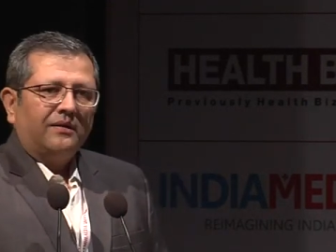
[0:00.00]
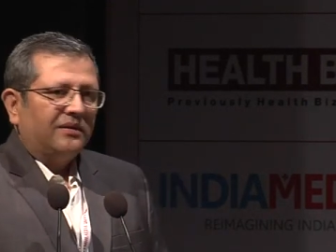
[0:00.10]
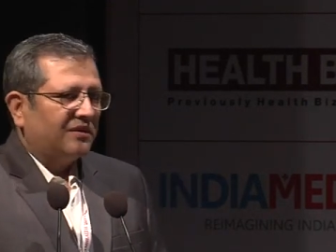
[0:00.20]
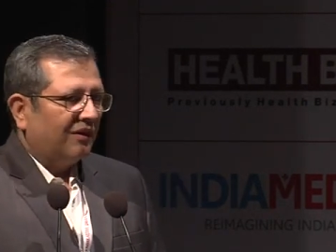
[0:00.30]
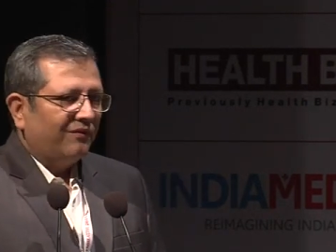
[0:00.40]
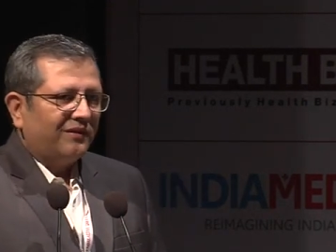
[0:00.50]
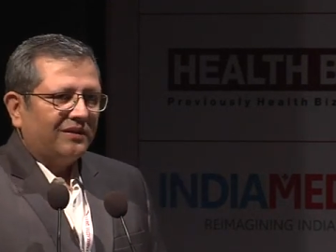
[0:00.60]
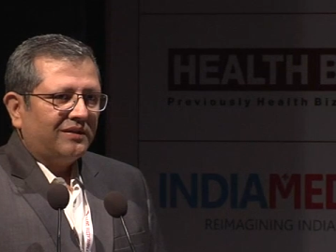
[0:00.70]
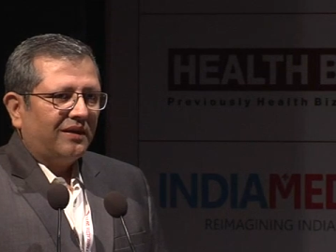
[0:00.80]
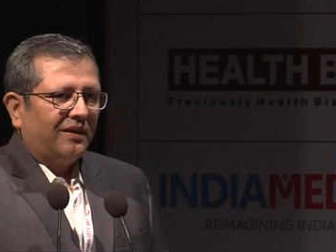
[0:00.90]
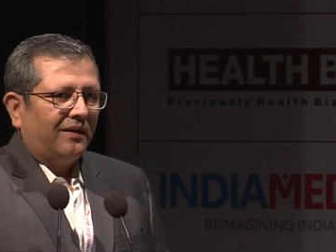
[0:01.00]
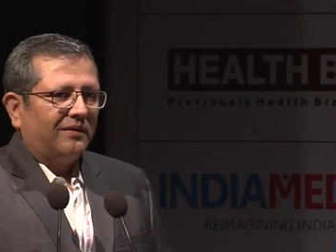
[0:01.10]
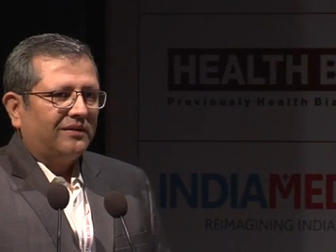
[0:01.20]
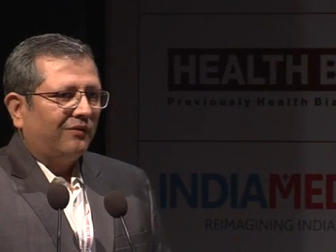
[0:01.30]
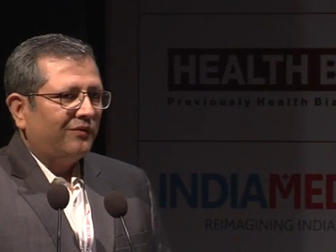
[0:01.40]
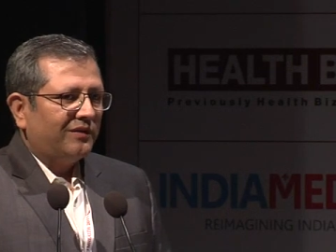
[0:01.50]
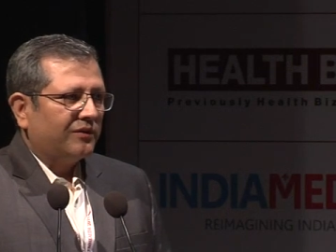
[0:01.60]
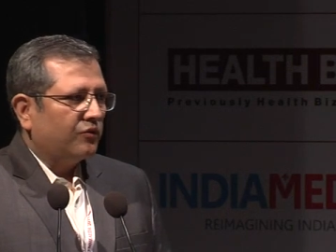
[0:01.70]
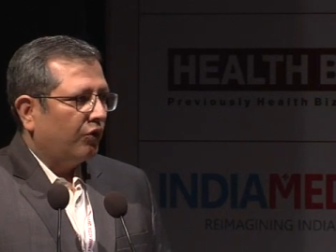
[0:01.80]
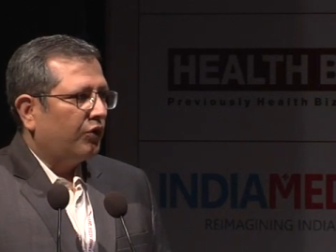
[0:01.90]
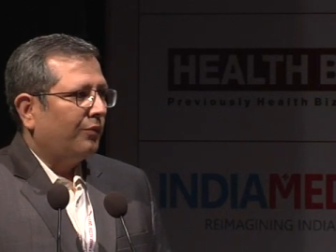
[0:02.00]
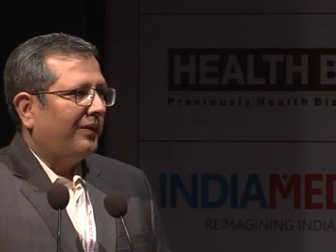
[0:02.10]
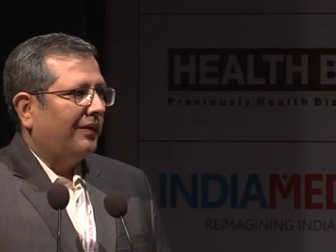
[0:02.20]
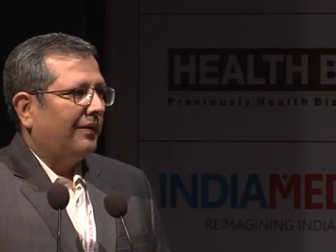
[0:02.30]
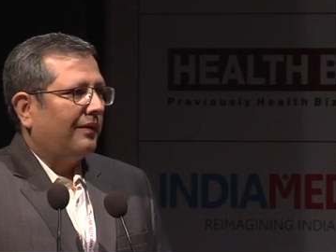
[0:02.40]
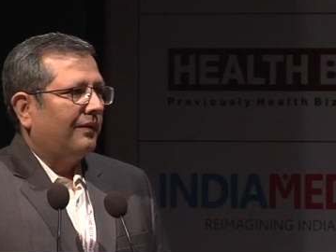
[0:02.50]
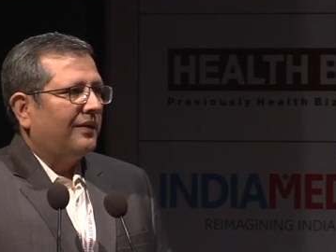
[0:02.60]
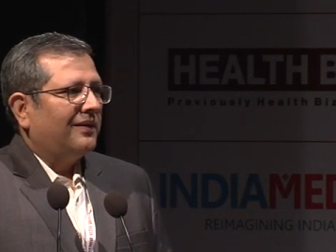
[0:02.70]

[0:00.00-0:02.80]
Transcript: Service is going to be a